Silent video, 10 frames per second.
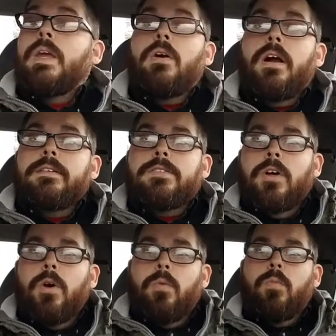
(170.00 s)
All right,
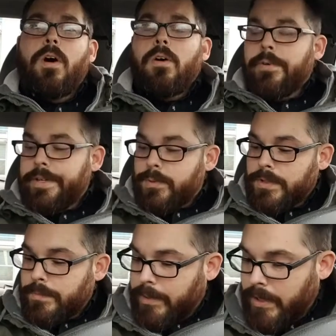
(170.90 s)
so Walgreens
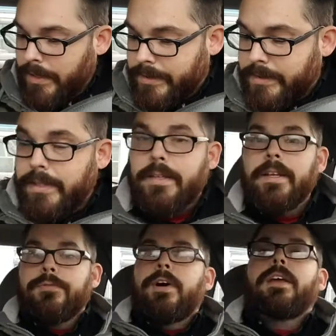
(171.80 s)
was a bust.
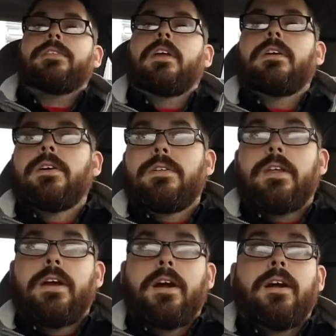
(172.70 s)
Didn't find anything good
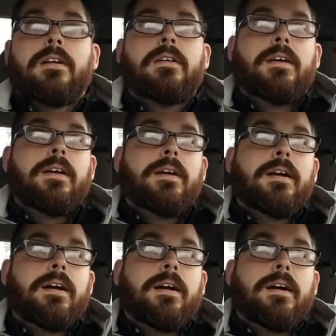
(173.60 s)
there.
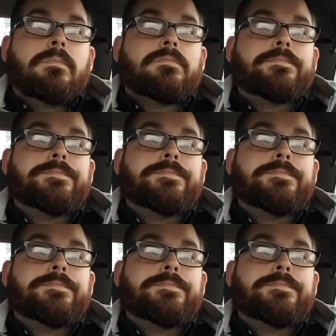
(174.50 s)
Um,